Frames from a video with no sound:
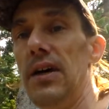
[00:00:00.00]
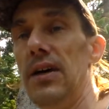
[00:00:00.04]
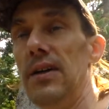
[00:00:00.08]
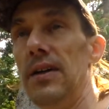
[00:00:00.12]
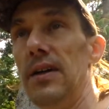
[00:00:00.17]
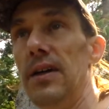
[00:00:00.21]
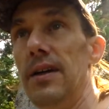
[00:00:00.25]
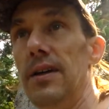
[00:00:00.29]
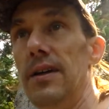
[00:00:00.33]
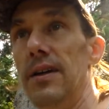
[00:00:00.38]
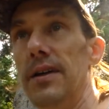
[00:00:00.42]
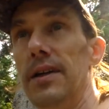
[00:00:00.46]

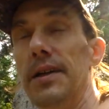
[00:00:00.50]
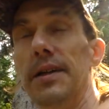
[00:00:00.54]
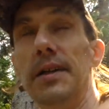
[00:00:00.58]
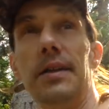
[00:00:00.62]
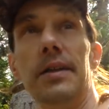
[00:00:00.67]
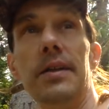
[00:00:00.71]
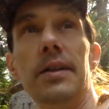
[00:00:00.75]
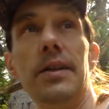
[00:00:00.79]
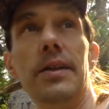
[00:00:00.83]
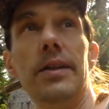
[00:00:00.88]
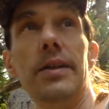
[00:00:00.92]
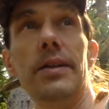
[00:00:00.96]
and
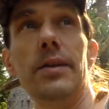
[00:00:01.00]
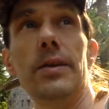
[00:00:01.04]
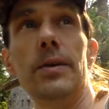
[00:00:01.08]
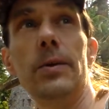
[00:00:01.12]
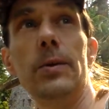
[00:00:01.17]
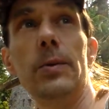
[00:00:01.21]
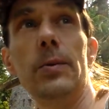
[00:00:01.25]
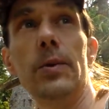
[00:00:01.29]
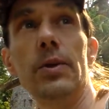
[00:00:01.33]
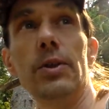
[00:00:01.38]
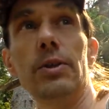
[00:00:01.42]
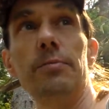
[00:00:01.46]
then
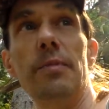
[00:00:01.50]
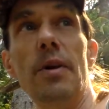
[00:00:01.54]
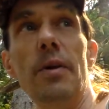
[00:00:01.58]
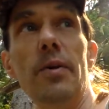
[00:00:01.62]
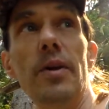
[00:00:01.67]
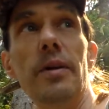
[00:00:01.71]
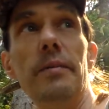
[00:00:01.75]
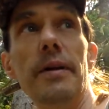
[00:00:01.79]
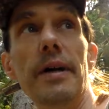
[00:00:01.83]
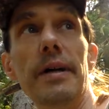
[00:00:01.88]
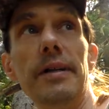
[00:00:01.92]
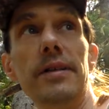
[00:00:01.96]
work my
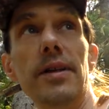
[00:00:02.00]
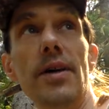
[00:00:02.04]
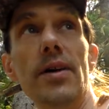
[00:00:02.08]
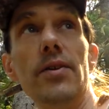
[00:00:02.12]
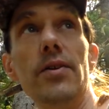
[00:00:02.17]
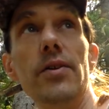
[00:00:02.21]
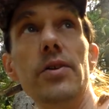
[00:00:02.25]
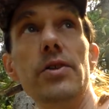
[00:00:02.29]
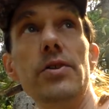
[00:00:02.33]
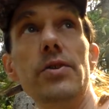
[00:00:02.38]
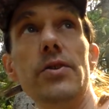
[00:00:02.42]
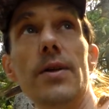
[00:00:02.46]
way back
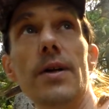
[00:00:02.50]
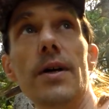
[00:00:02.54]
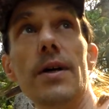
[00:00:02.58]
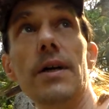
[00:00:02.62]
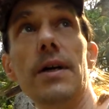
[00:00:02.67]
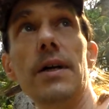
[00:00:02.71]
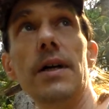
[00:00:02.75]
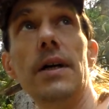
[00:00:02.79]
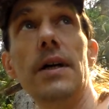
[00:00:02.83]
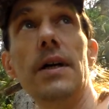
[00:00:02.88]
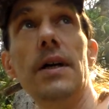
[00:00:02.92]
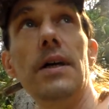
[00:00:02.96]
down to the
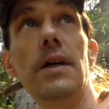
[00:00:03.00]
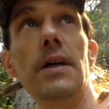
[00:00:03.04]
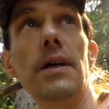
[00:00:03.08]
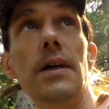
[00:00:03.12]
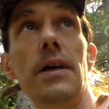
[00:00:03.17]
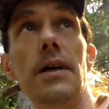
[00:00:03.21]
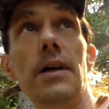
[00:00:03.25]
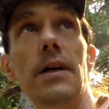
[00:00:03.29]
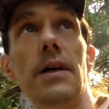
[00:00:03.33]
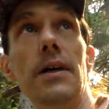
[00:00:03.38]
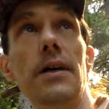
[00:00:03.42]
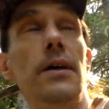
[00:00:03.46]
truck.
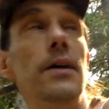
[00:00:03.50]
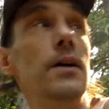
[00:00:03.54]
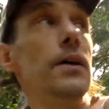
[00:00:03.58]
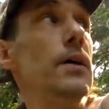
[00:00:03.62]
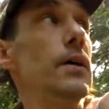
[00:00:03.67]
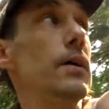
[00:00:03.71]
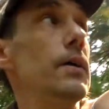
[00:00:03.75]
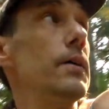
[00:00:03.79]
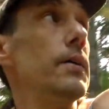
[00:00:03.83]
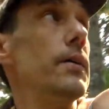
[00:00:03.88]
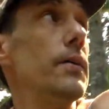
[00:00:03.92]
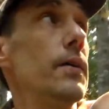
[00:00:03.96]

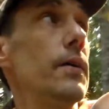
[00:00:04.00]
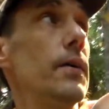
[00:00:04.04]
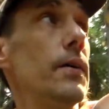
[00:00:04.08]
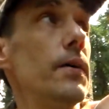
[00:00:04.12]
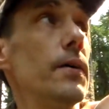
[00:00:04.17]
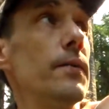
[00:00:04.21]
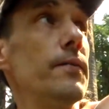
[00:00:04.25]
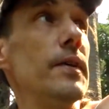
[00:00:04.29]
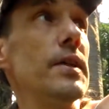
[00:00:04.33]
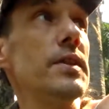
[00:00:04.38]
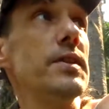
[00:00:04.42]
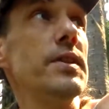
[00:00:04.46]

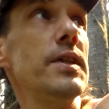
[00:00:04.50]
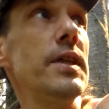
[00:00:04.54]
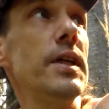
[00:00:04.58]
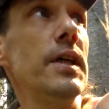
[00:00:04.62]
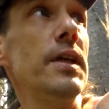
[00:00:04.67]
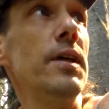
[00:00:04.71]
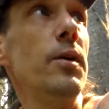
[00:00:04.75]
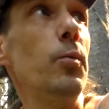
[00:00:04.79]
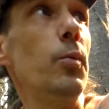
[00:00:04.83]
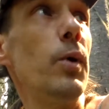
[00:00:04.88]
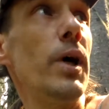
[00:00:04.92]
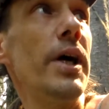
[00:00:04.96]
So if I
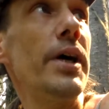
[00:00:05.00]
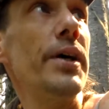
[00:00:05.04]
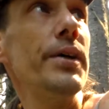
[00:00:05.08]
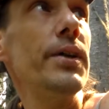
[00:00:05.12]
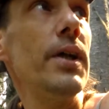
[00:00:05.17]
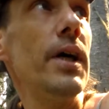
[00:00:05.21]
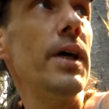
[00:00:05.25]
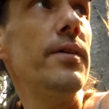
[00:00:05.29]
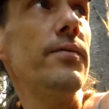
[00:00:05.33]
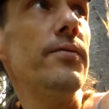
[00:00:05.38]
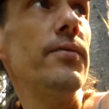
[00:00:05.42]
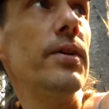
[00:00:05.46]
see any
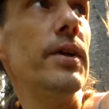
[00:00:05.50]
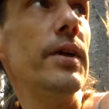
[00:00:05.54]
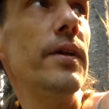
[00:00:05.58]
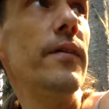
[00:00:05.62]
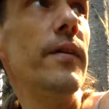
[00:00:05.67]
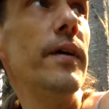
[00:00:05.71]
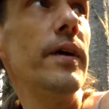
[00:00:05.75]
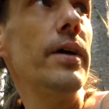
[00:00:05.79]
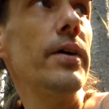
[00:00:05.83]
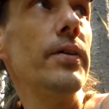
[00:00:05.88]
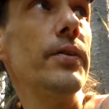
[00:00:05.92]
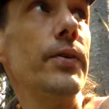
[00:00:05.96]
wildlife or
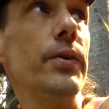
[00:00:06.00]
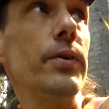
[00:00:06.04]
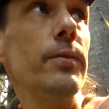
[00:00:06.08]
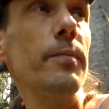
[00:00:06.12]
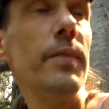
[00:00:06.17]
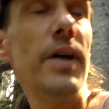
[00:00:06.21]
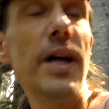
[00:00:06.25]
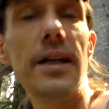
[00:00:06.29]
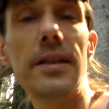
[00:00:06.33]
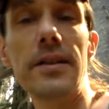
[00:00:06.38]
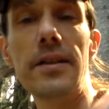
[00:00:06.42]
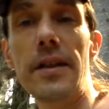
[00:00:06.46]
anything, I'll
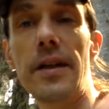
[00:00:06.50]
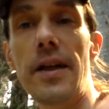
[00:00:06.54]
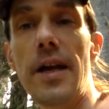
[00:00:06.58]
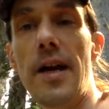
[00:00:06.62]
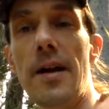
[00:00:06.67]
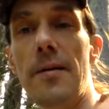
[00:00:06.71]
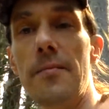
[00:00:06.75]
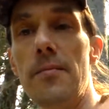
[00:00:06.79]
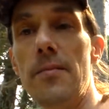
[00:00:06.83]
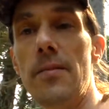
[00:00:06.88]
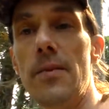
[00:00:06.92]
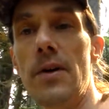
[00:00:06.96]
turn the
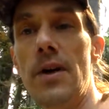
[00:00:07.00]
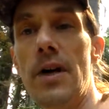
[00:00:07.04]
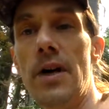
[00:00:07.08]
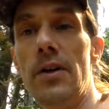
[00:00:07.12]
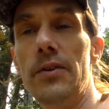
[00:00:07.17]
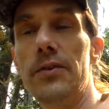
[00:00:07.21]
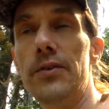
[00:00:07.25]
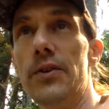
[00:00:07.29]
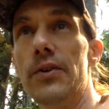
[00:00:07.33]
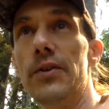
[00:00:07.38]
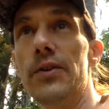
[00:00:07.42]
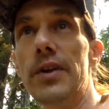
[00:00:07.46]

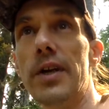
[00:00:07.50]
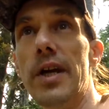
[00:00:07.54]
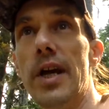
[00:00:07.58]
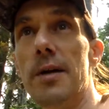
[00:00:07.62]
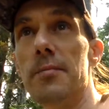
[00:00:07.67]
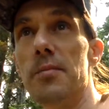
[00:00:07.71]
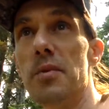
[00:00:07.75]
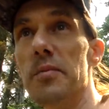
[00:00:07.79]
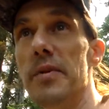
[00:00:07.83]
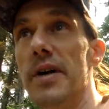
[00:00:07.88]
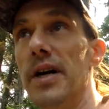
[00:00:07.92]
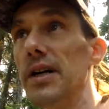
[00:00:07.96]

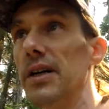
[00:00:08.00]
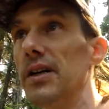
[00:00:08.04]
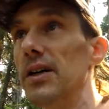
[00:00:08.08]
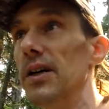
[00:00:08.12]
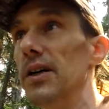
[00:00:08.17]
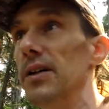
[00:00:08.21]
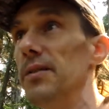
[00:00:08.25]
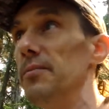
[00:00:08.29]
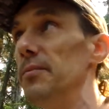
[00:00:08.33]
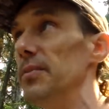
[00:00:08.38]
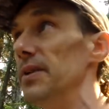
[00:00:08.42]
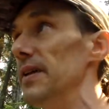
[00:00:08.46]
camera back
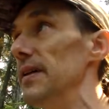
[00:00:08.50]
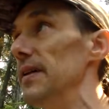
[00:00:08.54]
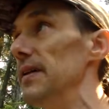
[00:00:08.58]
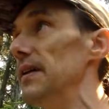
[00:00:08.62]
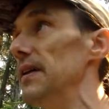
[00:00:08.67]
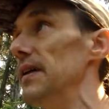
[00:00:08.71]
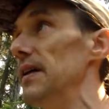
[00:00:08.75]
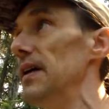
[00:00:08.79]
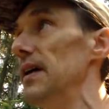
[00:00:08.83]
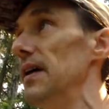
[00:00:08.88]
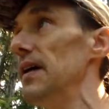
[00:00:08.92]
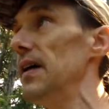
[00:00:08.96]
on, but
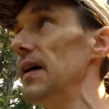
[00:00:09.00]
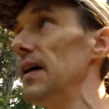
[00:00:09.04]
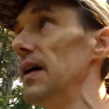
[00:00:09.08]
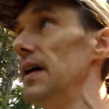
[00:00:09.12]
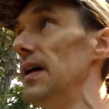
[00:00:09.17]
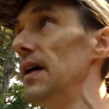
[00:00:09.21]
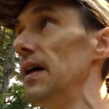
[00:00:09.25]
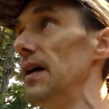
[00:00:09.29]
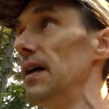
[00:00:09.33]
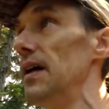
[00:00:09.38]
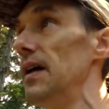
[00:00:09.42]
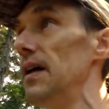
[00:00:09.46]

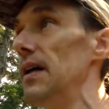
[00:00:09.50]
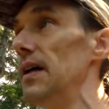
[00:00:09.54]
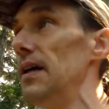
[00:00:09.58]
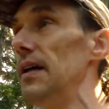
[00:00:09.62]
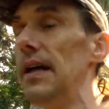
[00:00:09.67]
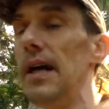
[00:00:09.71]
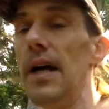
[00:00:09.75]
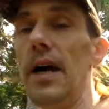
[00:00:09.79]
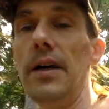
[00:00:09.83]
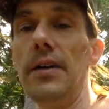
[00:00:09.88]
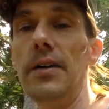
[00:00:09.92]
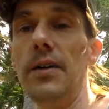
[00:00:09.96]

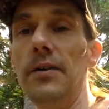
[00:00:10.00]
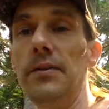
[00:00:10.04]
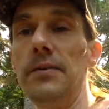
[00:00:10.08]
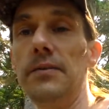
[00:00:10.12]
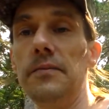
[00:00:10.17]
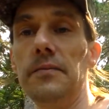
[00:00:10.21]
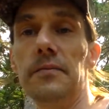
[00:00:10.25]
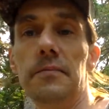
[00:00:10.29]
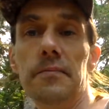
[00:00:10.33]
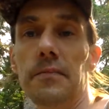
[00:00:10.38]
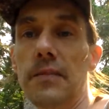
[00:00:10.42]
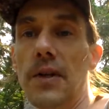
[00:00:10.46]
yeah, I
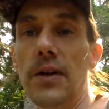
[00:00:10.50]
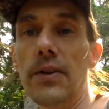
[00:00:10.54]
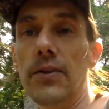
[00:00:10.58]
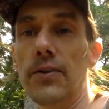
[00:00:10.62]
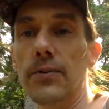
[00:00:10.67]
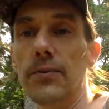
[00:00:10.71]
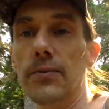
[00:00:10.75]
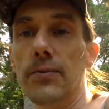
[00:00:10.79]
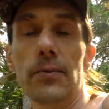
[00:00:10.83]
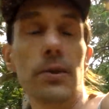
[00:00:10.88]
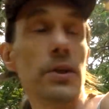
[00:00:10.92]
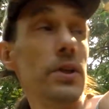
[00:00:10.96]
don't
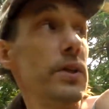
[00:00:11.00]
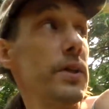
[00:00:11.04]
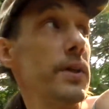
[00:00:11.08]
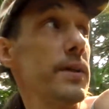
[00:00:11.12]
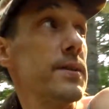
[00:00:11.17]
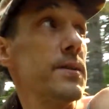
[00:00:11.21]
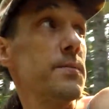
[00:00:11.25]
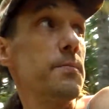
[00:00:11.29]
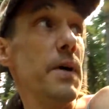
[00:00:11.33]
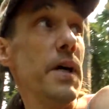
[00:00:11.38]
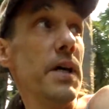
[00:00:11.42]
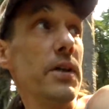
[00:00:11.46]
really
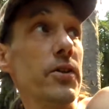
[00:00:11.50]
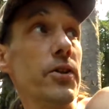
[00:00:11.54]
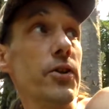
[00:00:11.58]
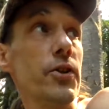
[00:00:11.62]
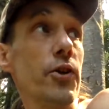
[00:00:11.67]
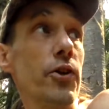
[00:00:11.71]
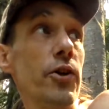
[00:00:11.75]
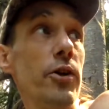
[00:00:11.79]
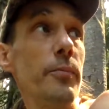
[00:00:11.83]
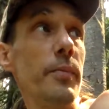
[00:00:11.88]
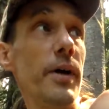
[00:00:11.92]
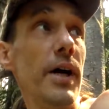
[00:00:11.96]
expect to
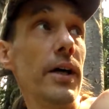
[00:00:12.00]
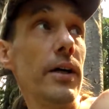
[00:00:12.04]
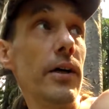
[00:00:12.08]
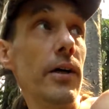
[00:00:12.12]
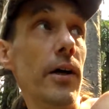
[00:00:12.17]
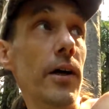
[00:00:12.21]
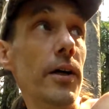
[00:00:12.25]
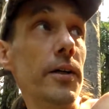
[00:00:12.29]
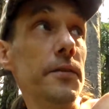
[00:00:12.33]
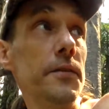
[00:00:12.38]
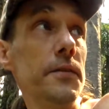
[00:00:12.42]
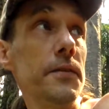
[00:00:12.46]
turn it
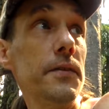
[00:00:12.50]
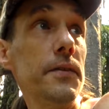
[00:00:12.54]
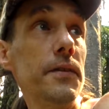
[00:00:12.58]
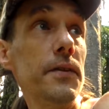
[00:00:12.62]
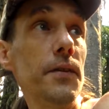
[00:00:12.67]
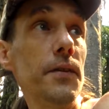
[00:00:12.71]
back on.